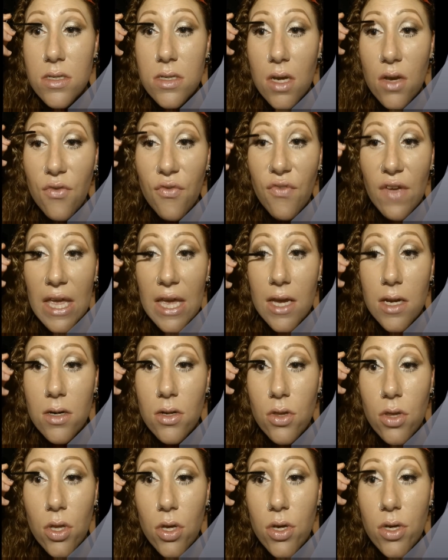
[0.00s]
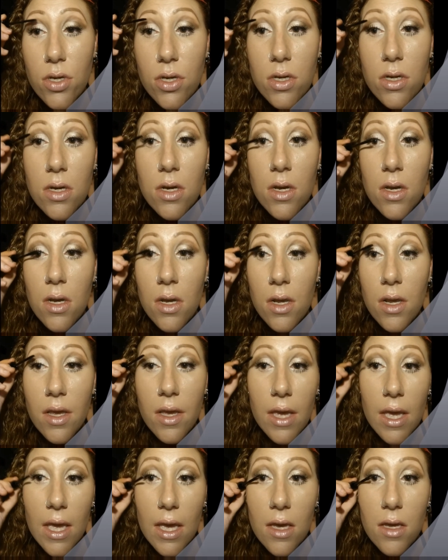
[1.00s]
a fanned look
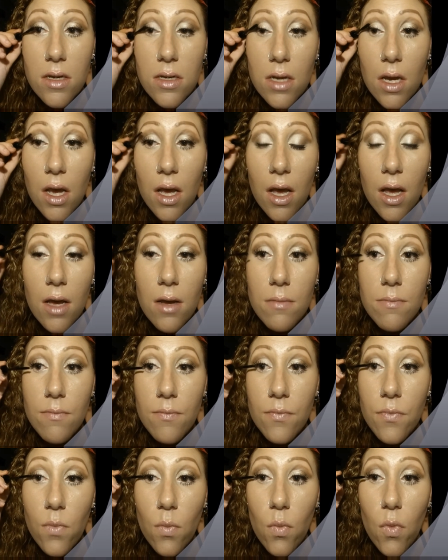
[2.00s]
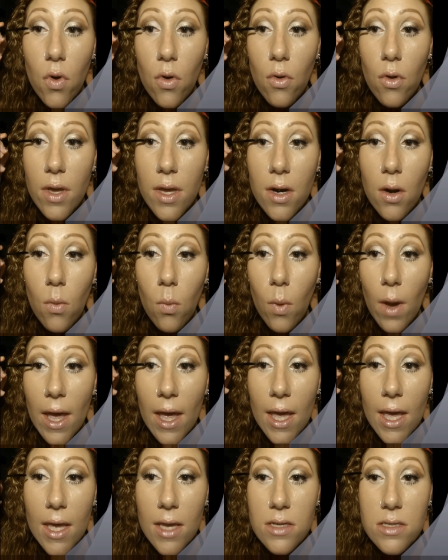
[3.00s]
and will, in a
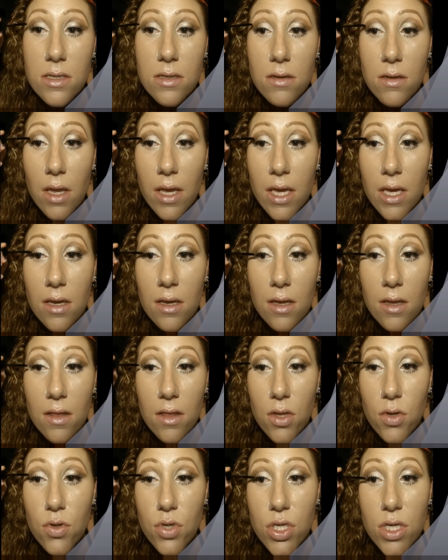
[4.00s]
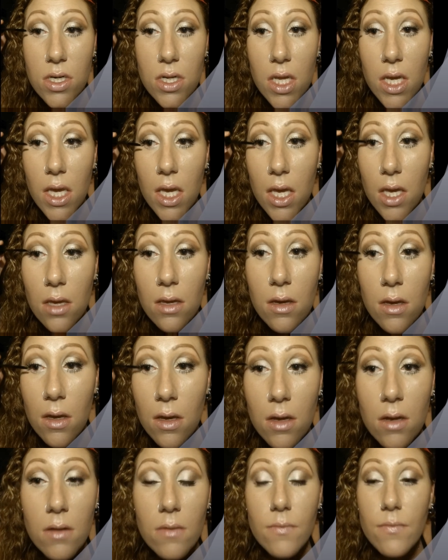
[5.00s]
way, like illusionally,
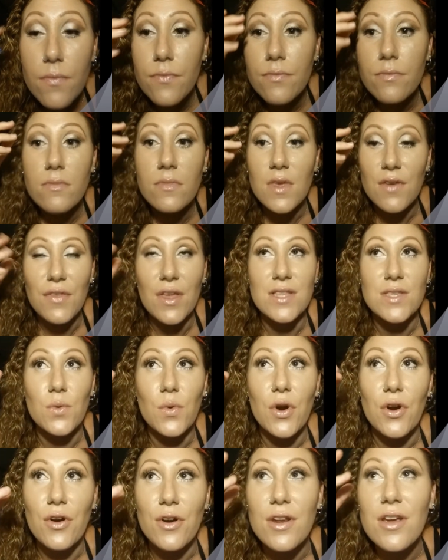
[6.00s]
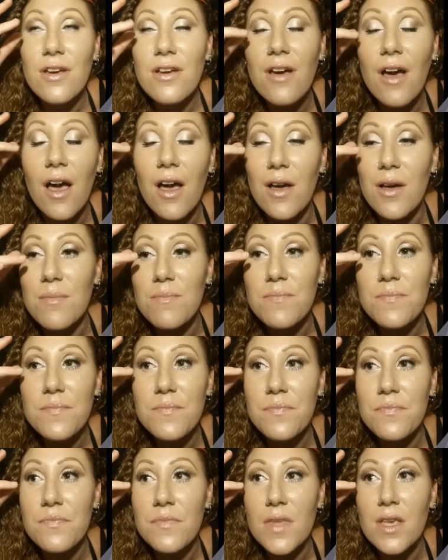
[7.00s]
if that's a word,
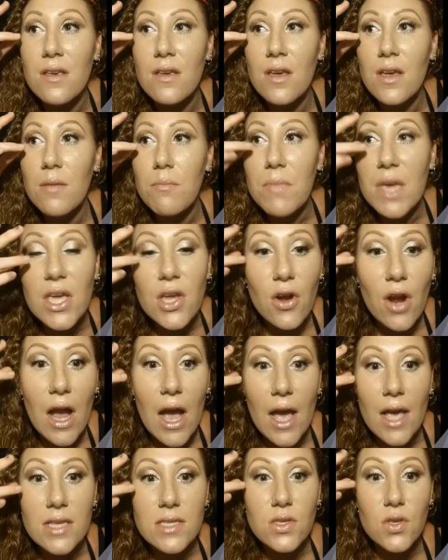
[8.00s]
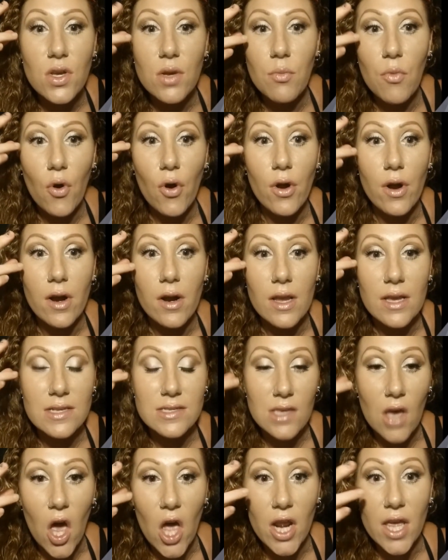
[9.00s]
make your eyes look more
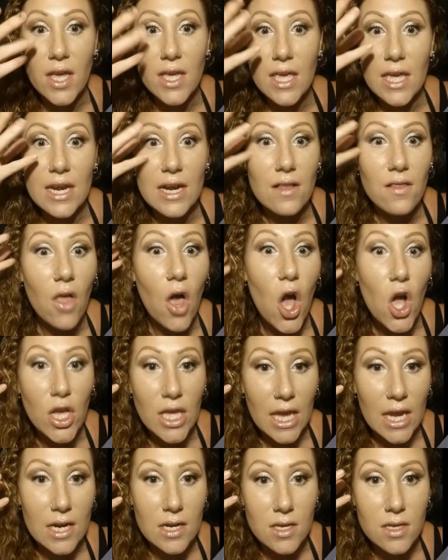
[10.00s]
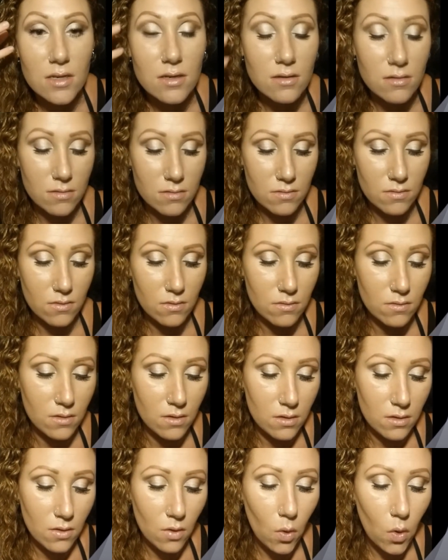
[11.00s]
exotic and elongated
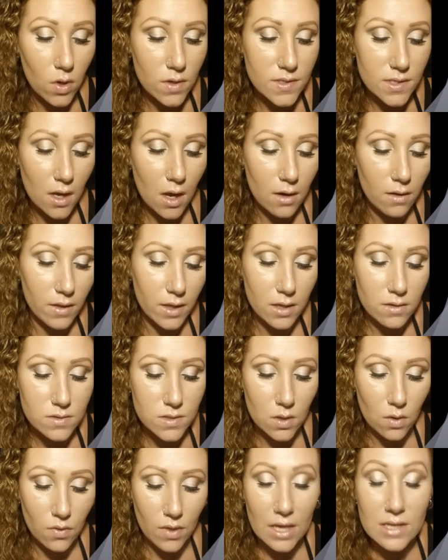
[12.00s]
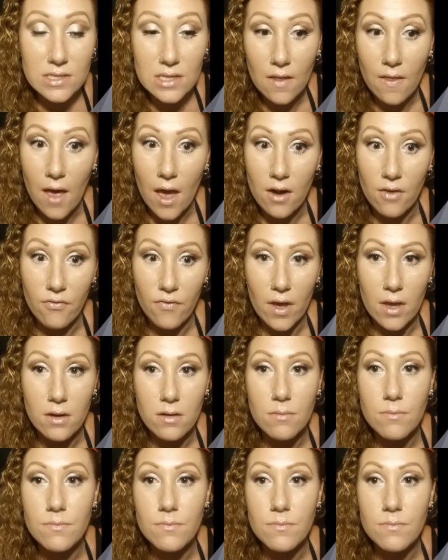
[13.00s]
horizontally. So that's a lot of fun.